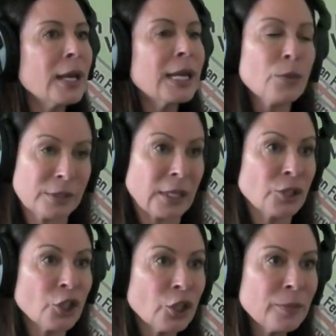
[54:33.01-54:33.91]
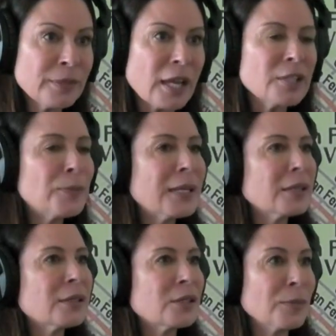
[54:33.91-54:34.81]
he was uncircumcised
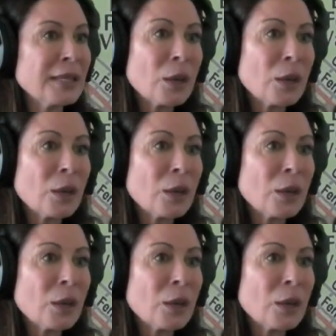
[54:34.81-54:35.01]
because to me,